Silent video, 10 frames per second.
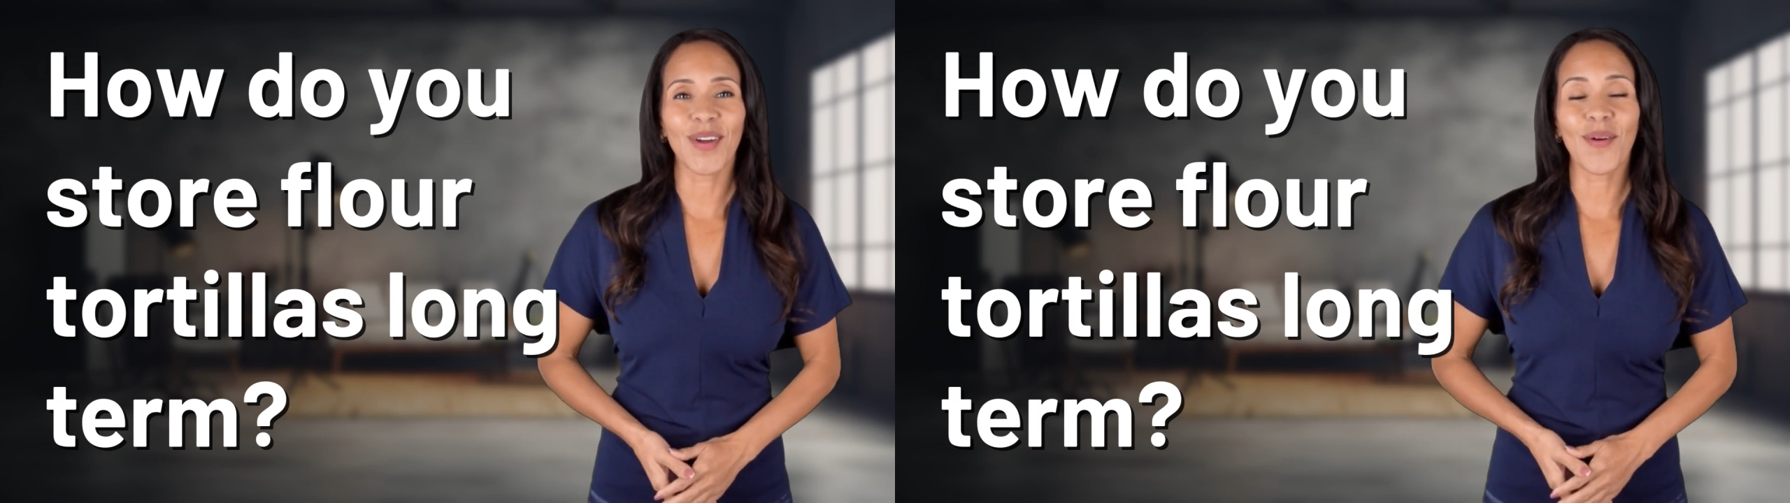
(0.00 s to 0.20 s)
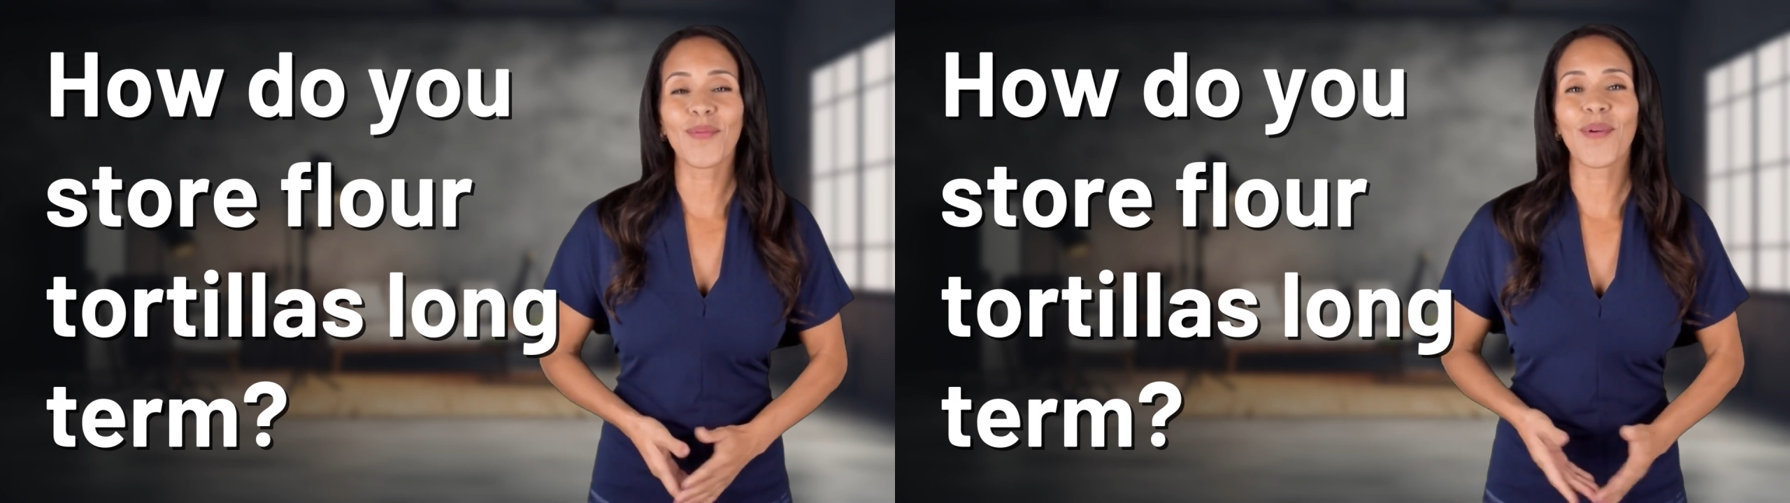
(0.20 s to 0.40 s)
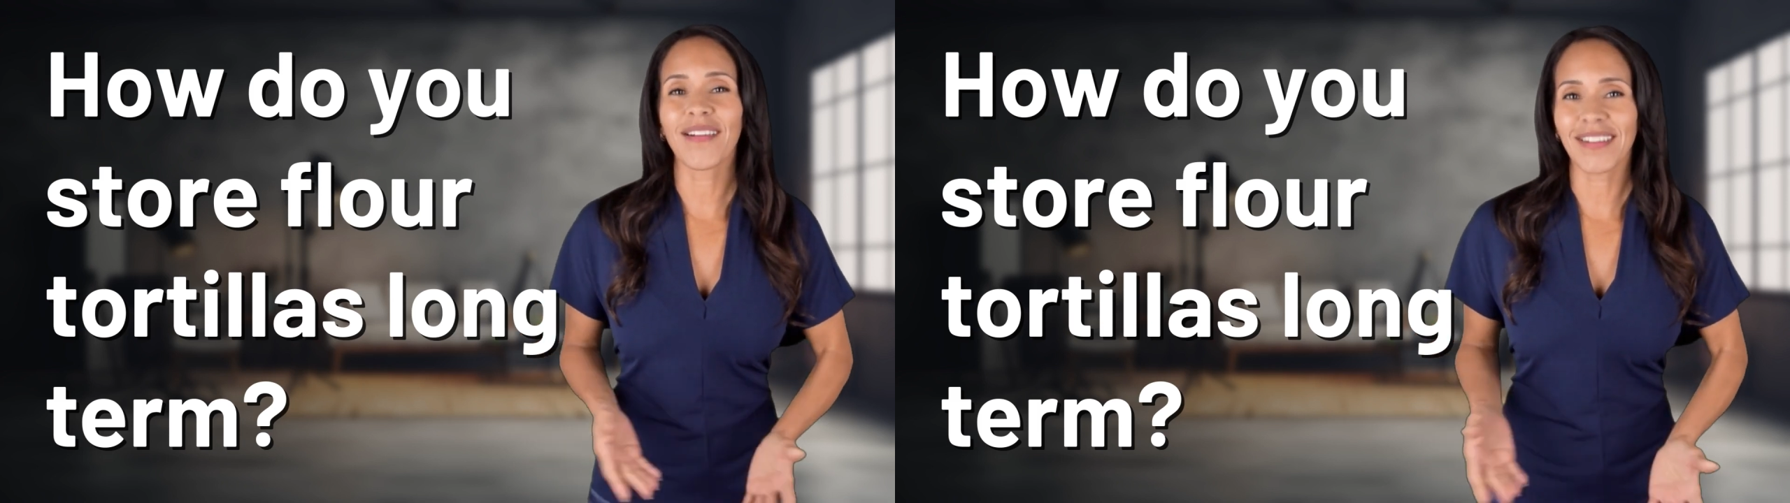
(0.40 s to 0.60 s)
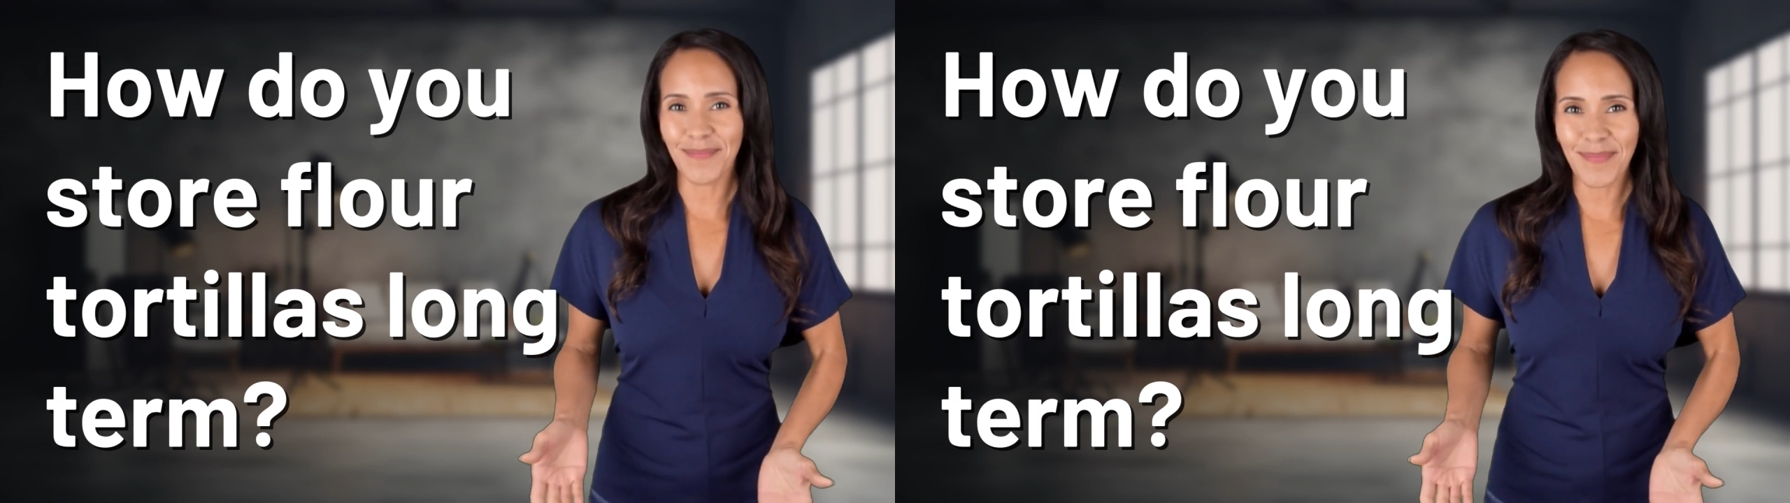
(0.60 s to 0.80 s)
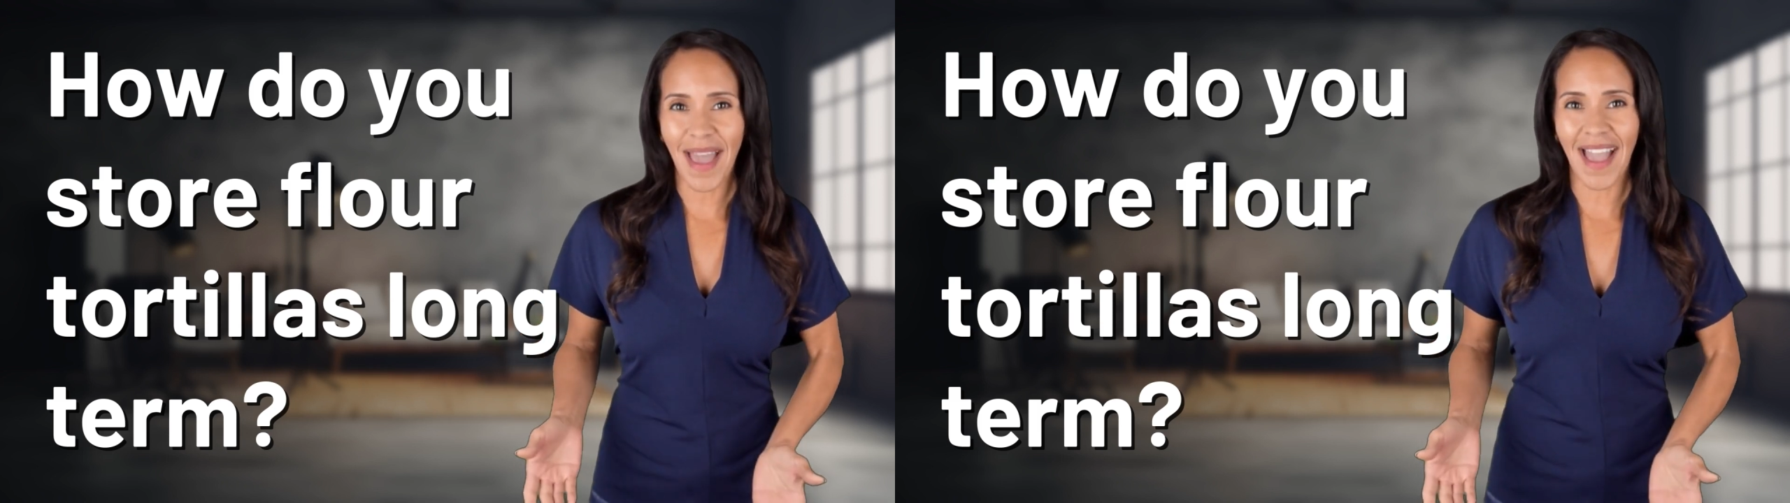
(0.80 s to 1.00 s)
welcome
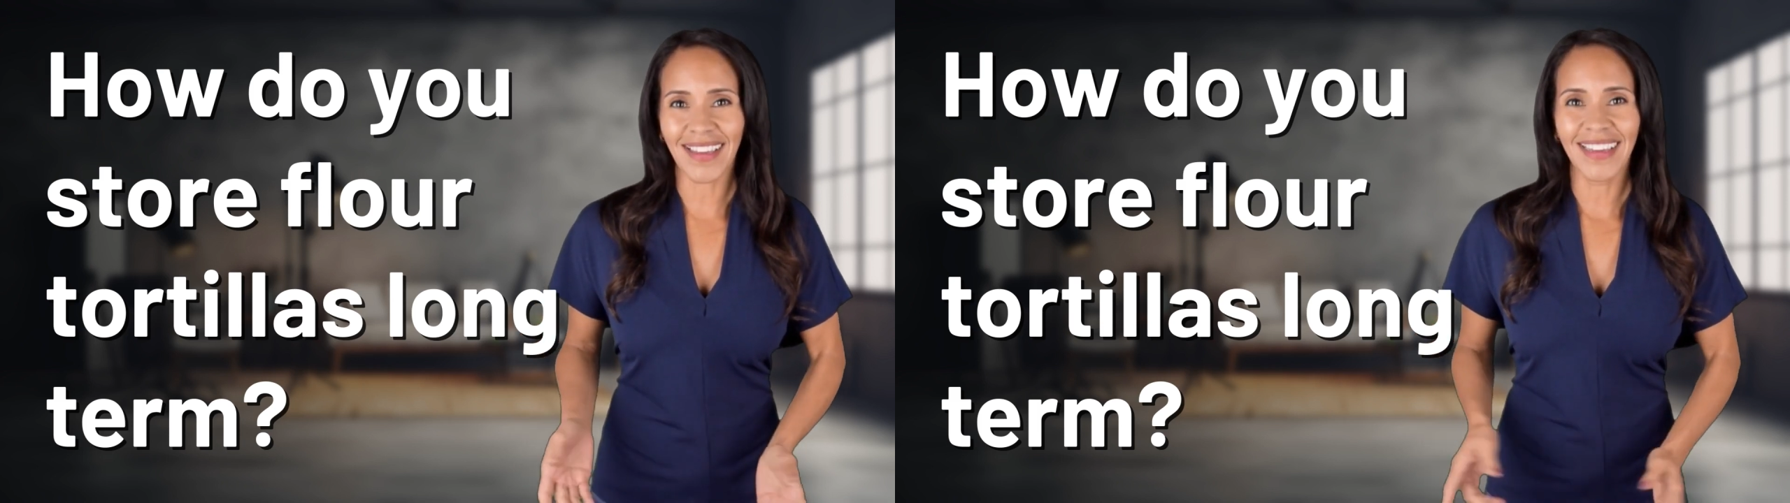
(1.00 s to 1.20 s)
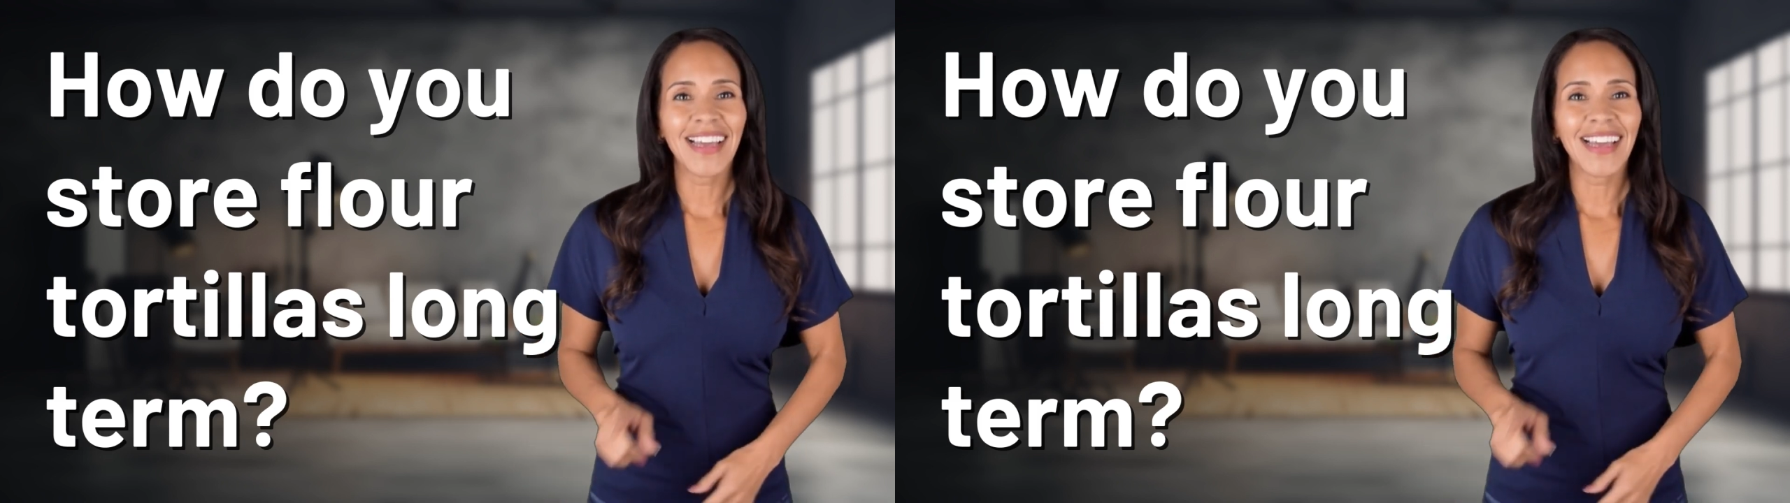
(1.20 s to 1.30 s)
back.